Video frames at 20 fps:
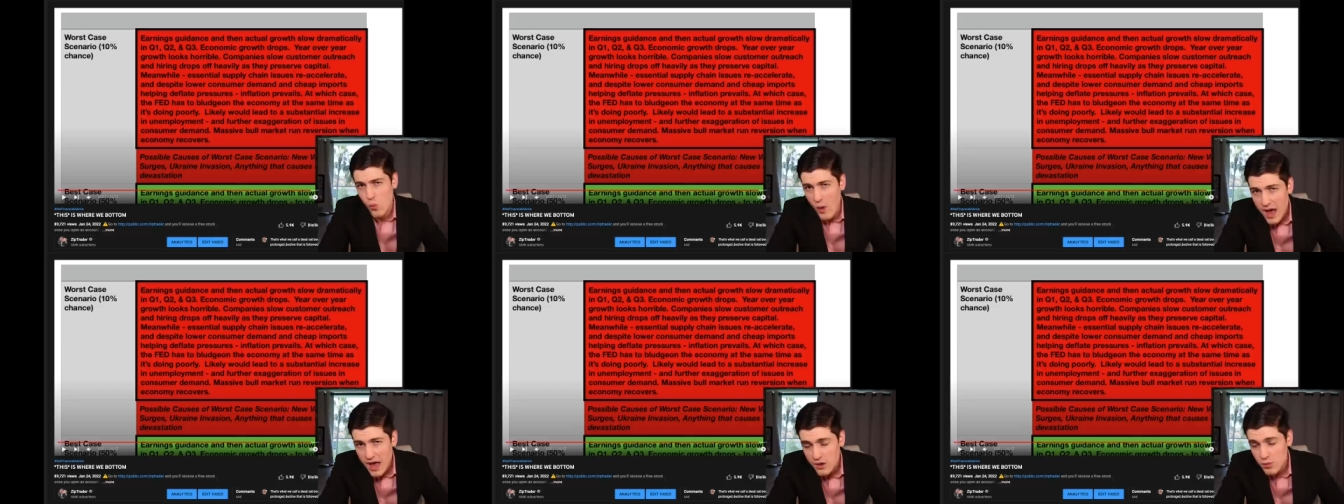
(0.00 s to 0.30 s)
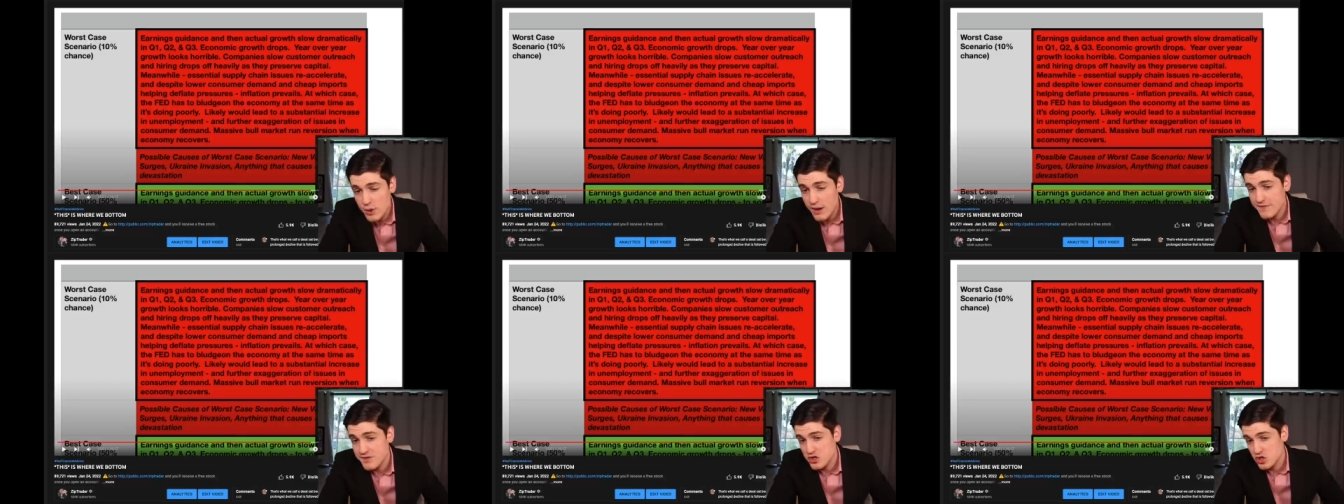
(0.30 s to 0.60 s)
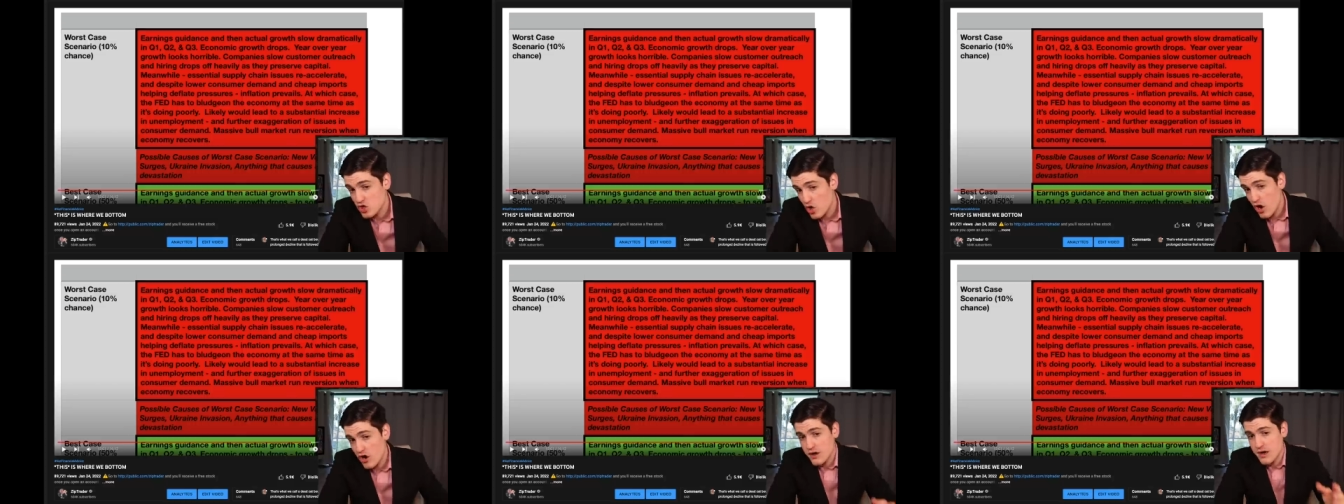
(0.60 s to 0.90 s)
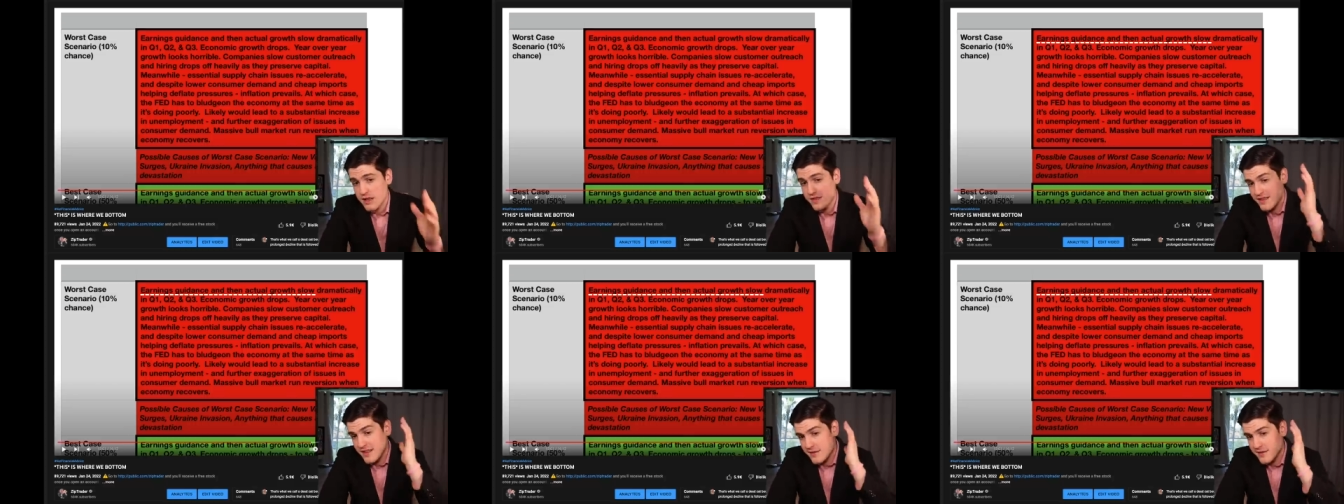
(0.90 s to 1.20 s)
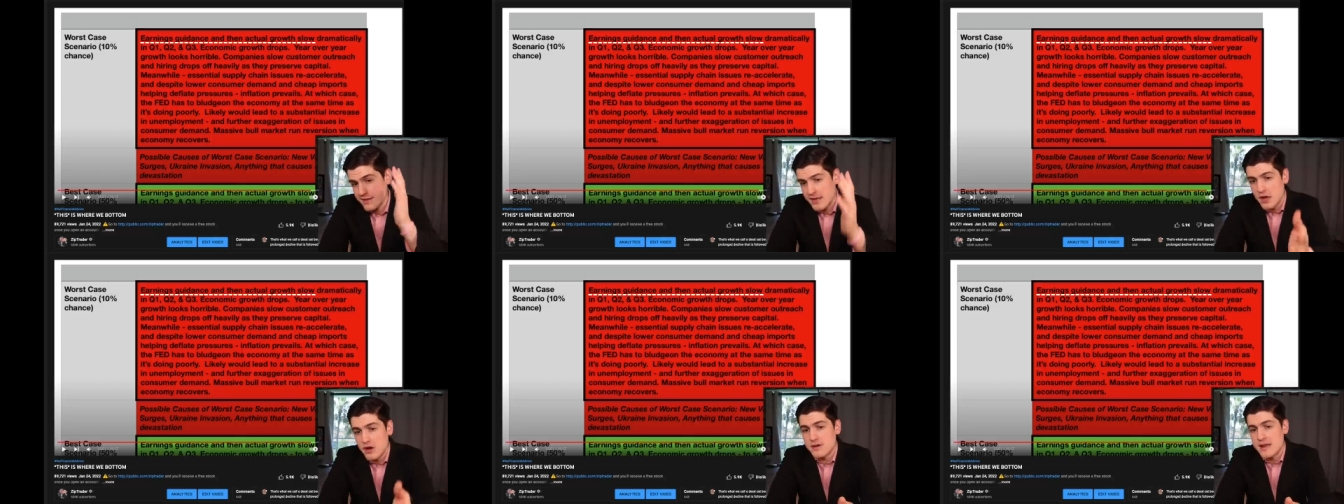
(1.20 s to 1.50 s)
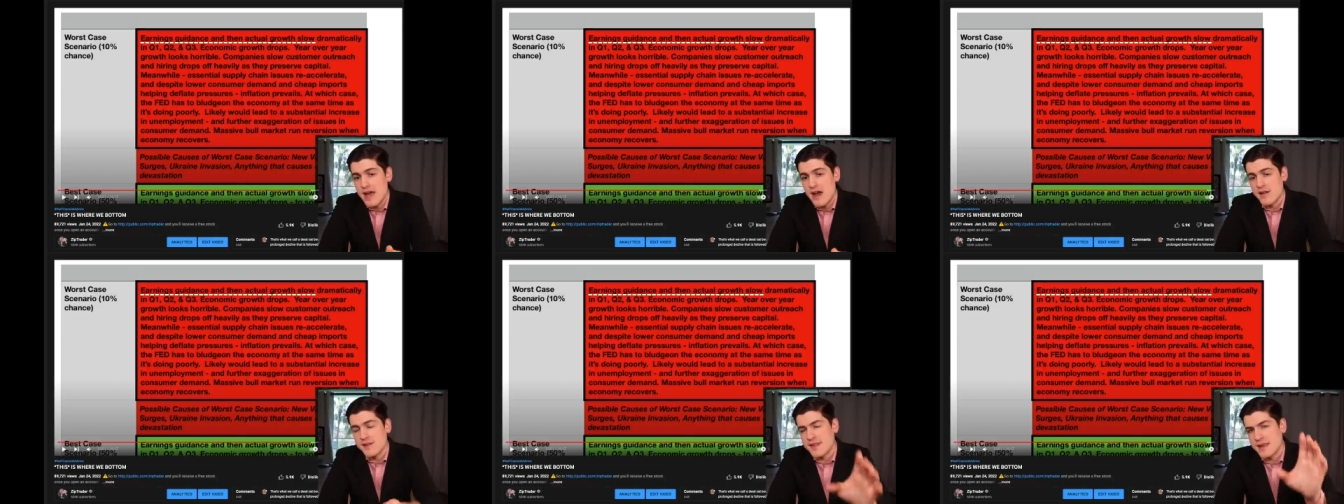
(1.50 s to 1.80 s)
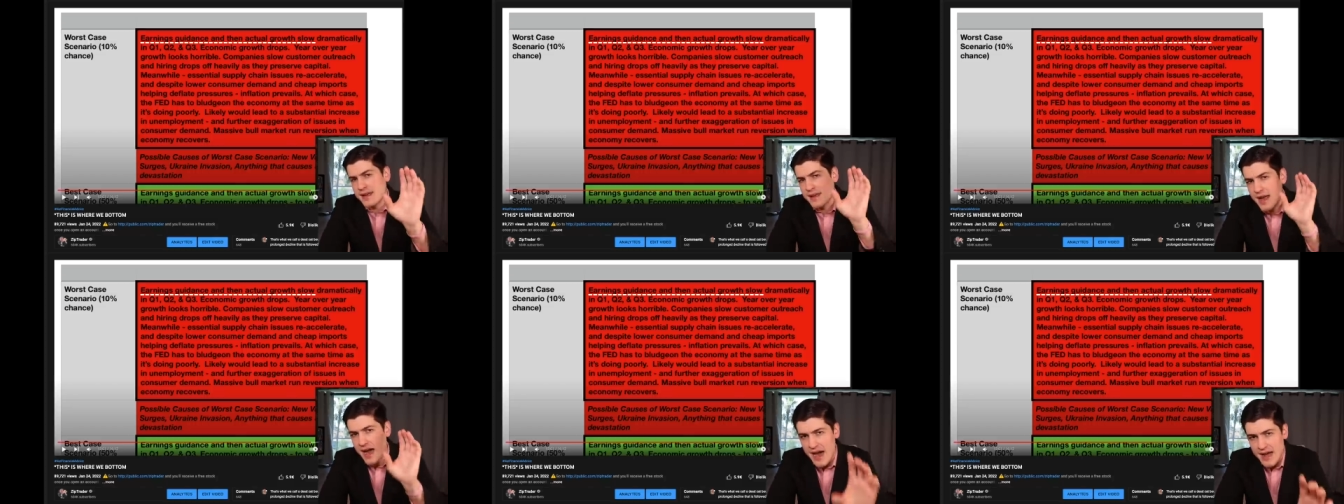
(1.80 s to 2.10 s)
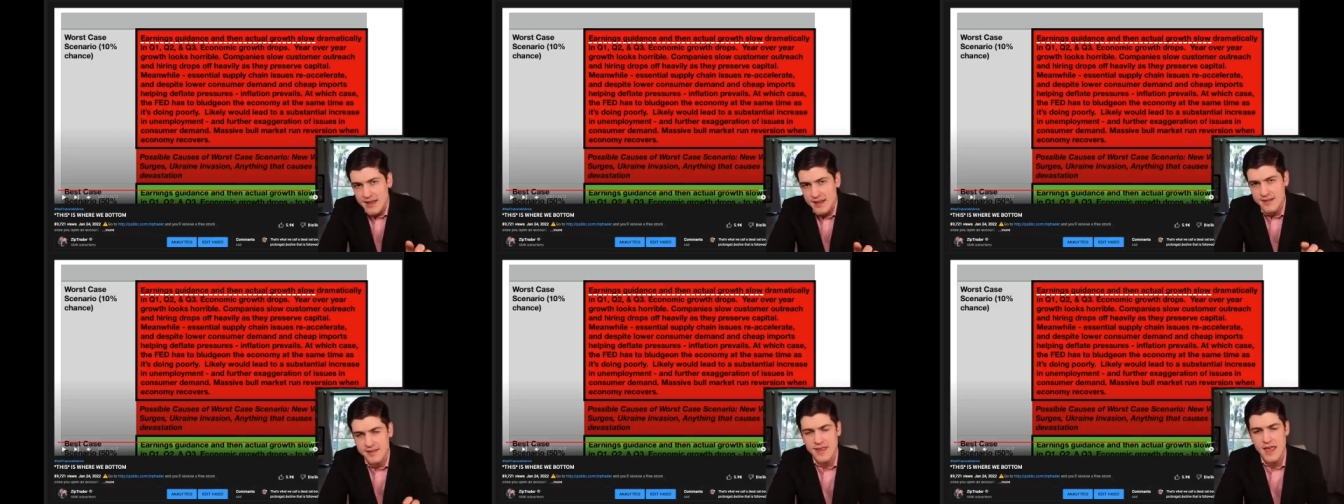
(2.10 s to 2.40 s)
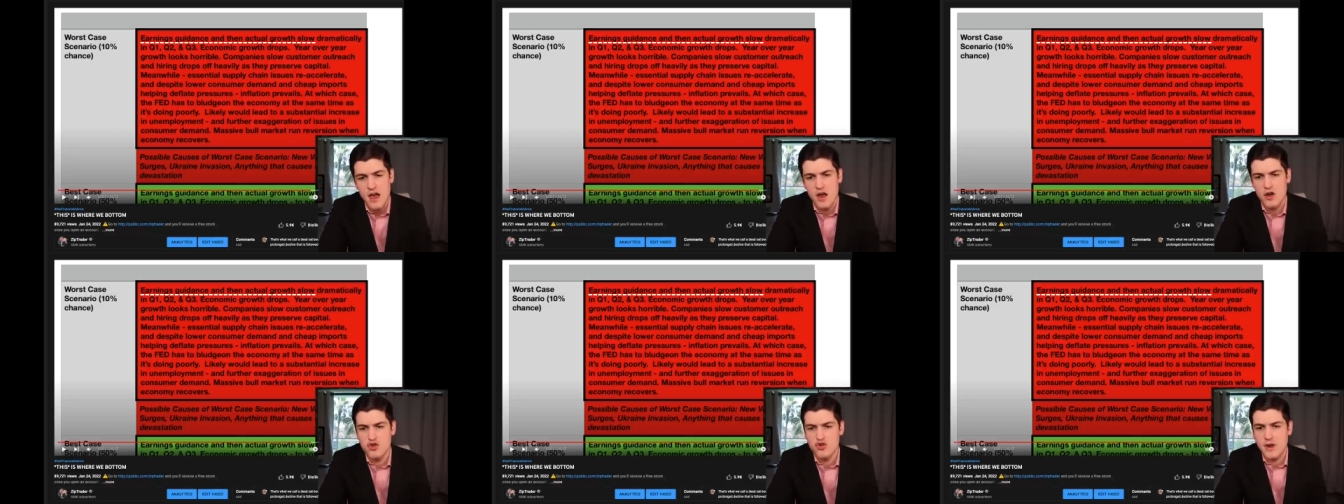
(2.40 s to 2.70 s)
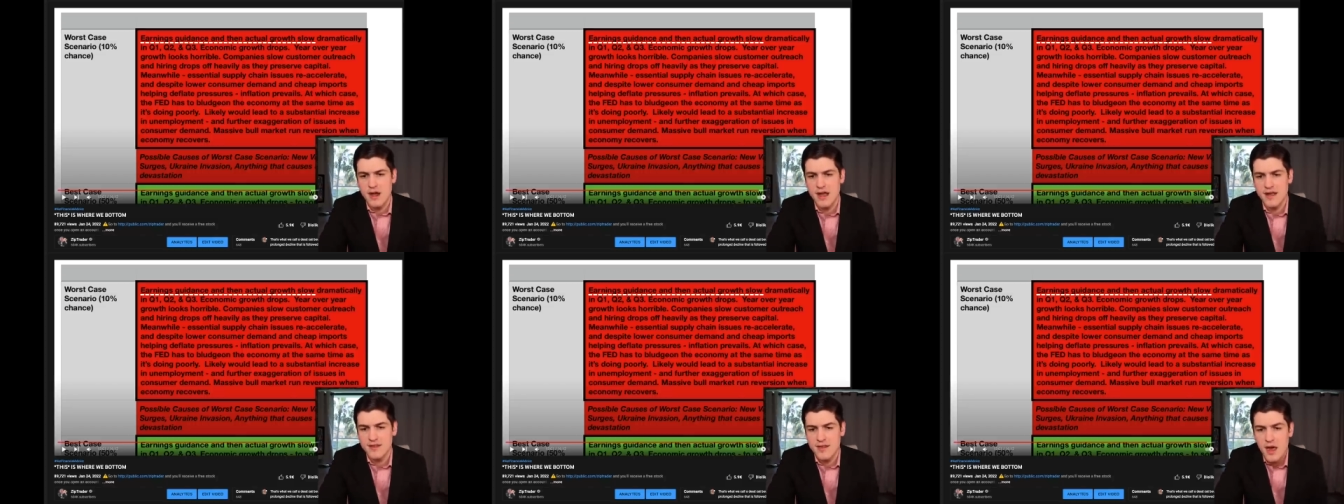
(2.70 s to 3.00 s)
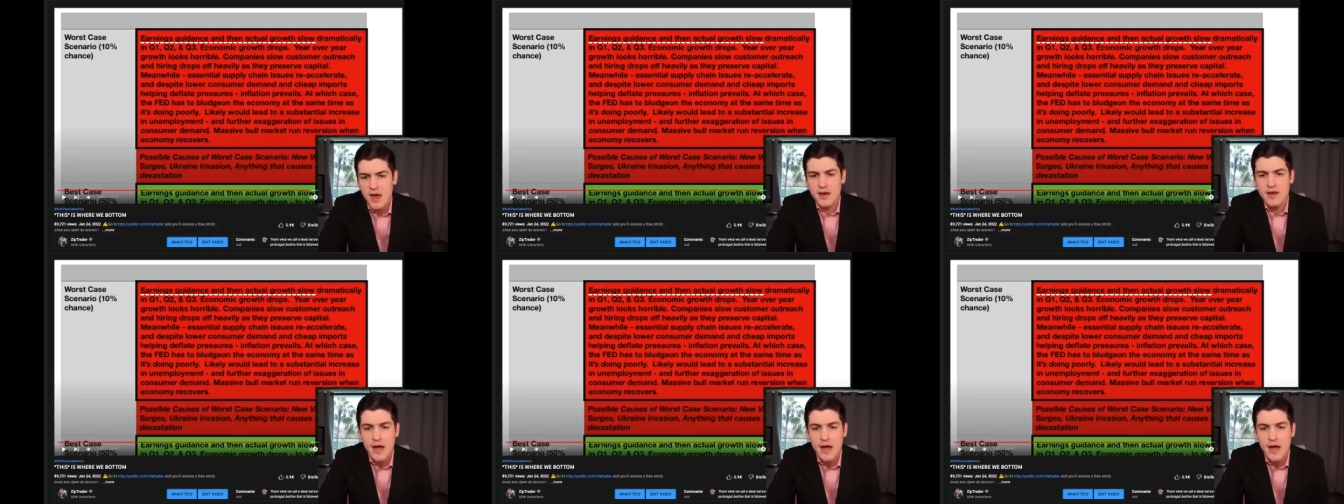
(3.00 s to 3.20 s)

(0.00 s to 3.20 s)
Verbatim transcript: Well, we've started the slowdowns and guidance downgrades.